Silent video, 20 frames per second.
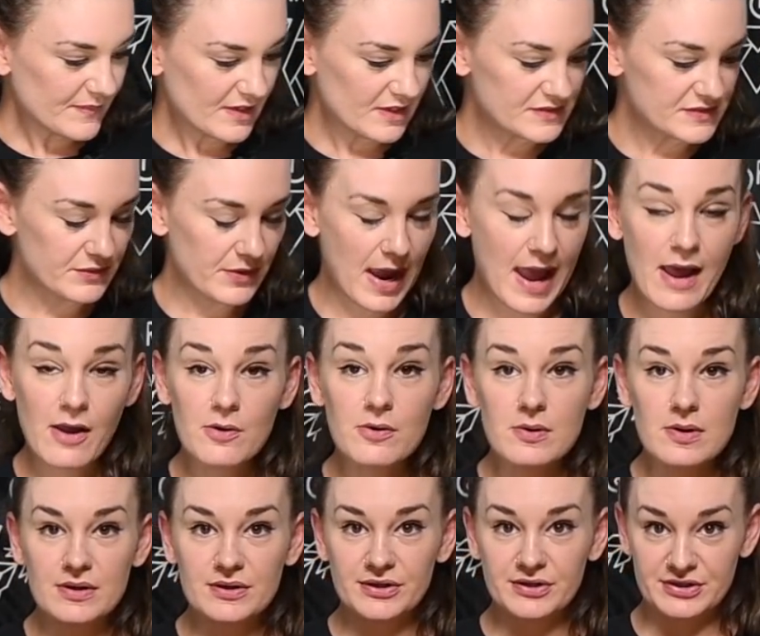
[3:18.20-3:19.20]
So
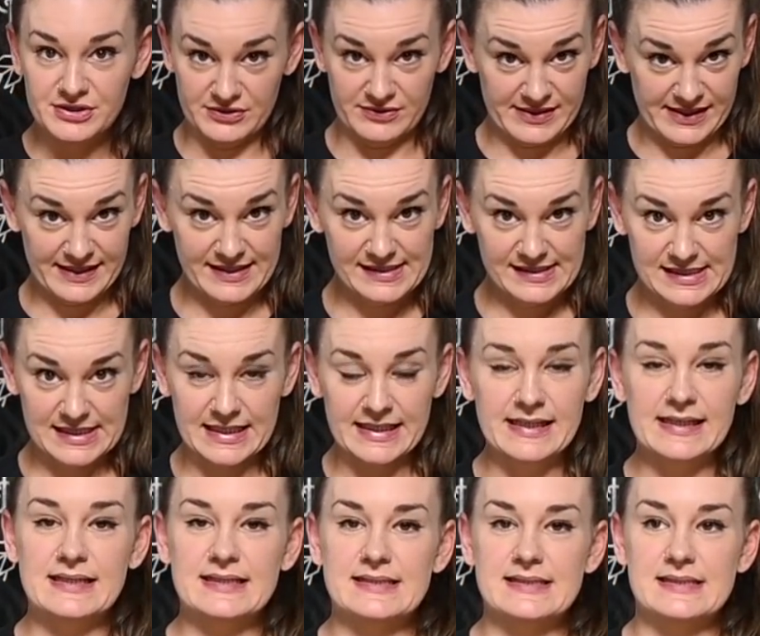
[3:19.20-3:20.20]
how you do this
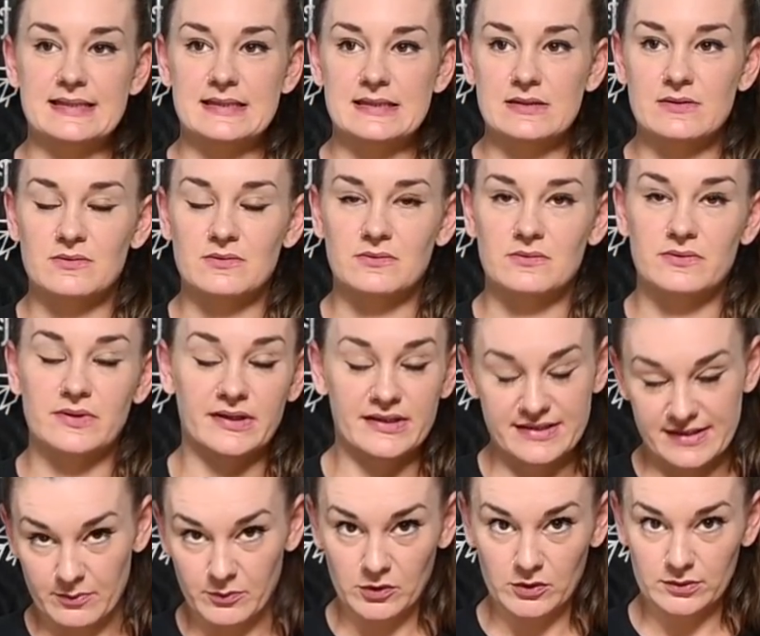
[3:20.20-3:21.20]
is really
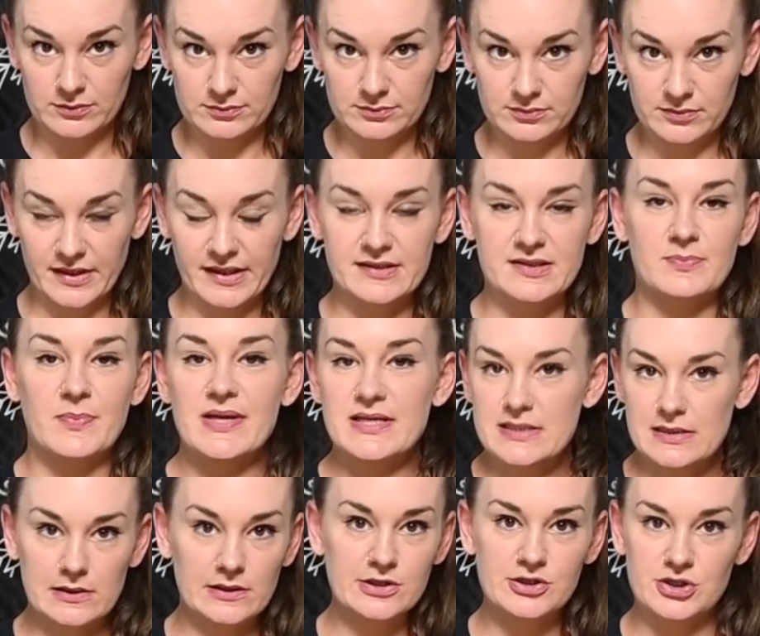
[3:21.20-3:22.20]
simple. It's
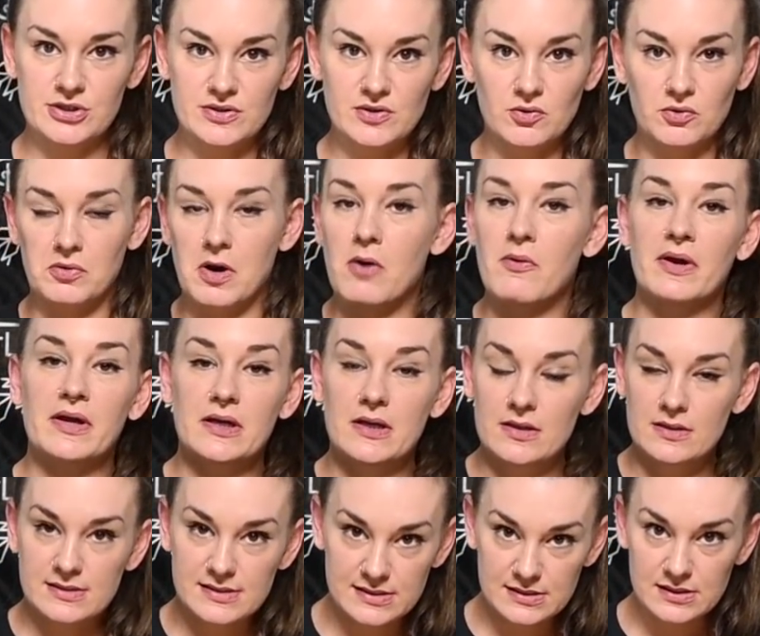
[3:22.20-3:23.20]
basically just growing
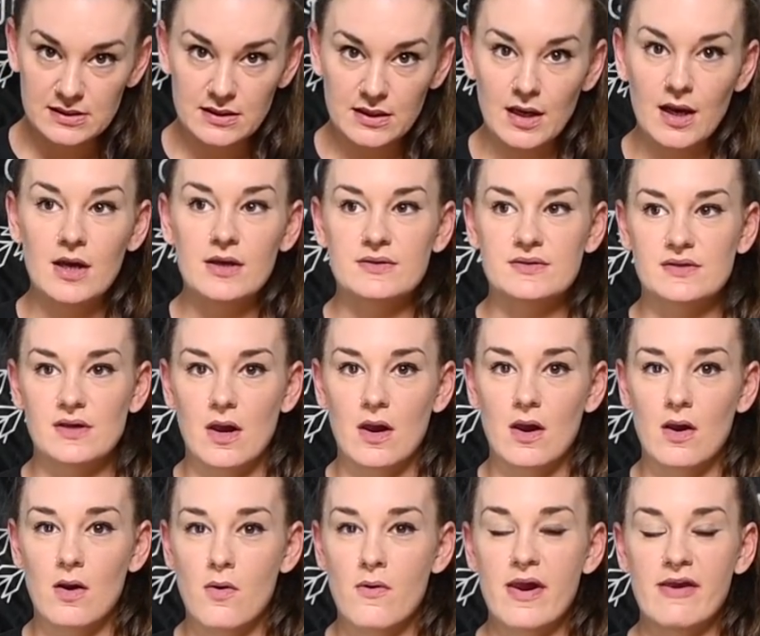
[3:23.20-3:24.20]
yeast.
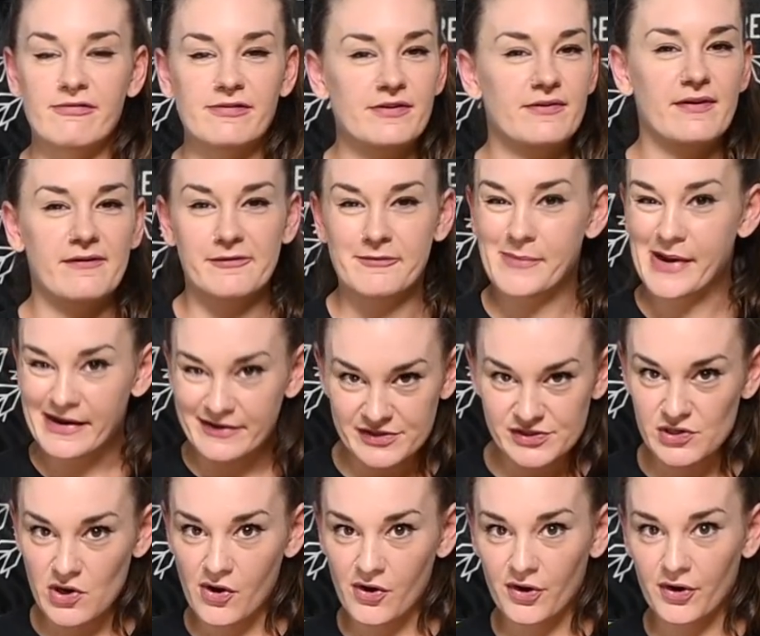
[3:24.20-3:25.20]
So if you've ever made a
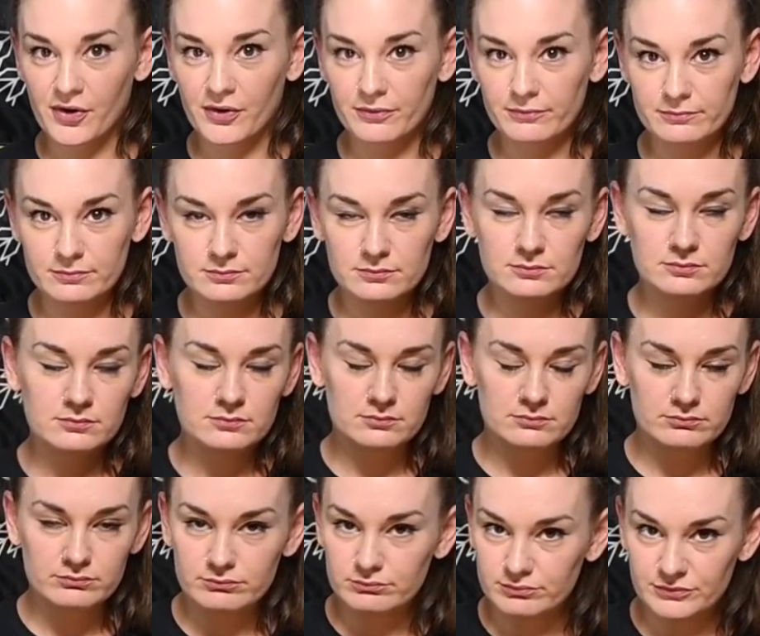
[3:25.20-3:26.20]
starter,
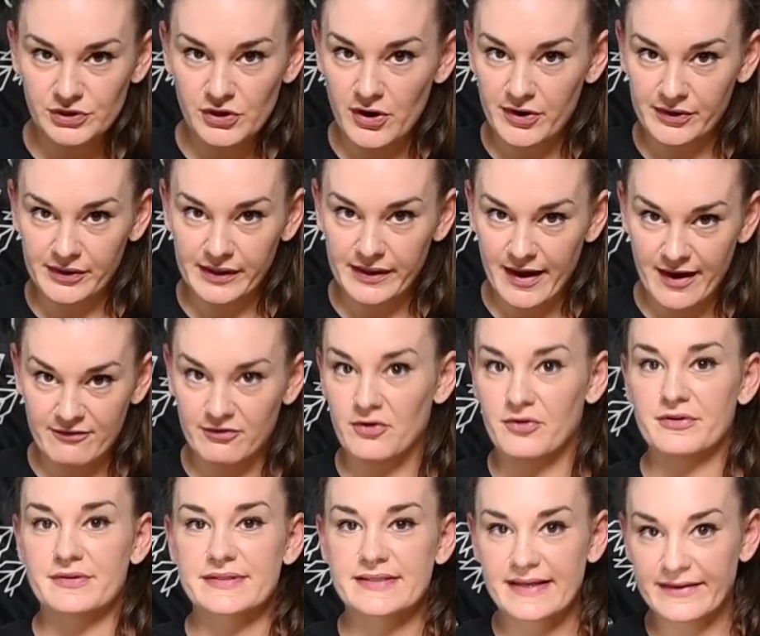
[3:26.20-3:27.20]
you already have all
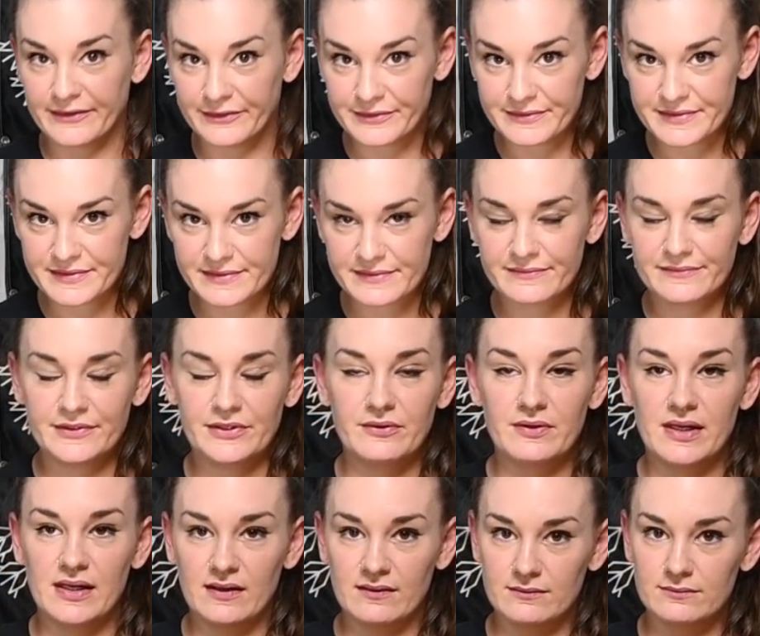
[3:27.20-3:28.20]
the skills you
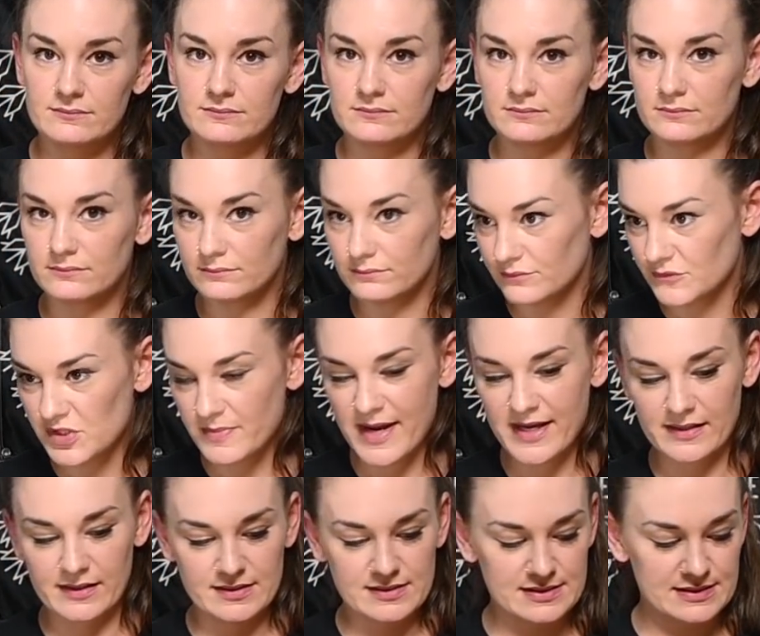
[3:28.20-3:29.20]
need to
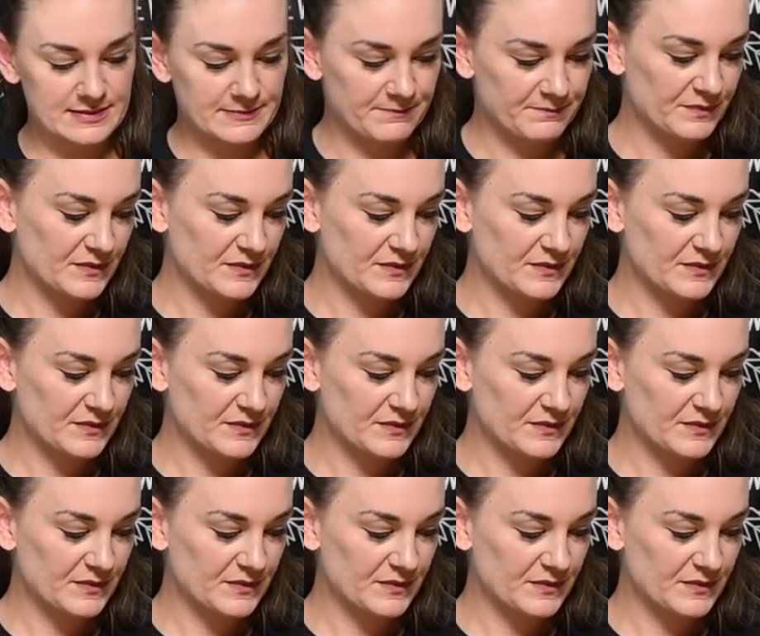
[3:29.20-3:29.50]
make this.